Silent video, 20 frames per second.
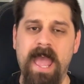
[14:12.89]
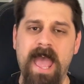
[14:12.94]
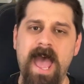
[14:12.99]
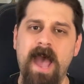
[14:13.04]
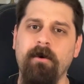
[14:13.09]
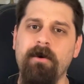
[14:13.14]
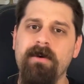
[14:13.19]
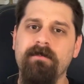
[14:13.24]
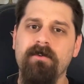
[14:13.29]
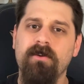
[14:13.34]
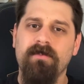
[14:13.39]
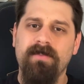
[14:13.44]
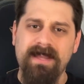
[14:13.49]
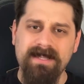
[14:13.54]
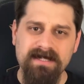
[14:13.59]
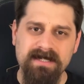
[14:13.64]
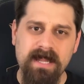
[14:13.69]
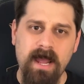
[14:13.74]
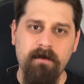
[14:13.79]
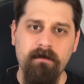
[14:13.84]
However,
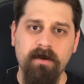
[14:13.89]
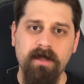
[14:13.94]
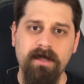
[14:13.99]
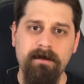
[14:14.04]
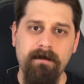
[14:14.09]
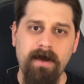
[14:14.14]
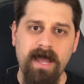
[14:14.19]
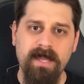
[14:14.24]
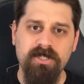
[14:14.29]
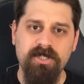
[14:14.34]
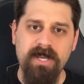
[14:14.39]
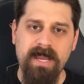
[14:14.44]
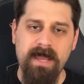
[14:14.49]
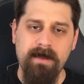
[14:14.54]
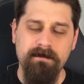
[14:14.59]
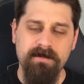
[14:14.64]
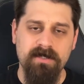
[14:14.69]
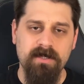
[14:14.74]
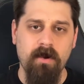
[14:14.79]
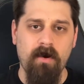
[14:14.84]
that's not really my
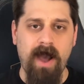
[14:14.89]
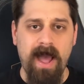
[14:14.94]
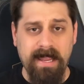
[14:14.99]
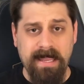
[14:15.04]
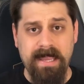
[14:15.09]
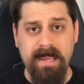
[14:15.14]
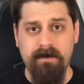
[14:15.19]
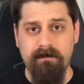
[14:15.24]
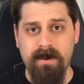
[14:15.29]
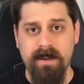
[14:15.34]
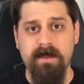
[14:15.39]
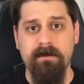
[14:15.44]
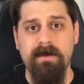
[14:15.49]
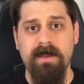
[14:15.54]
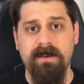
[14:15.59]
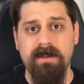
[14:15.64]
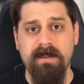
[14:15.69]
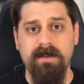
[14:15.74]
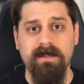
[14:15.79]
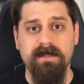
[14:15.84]
jam, so I can't
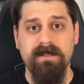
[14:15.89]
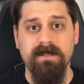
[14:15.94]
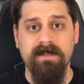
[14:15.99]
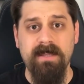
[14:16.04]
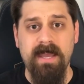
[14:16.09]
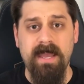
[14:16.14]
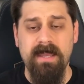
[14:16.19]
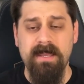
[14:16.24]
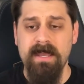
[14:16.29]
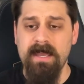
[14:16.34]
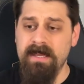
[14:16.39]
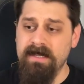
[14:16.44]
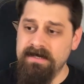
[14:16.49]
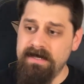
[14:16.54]
recommend any today.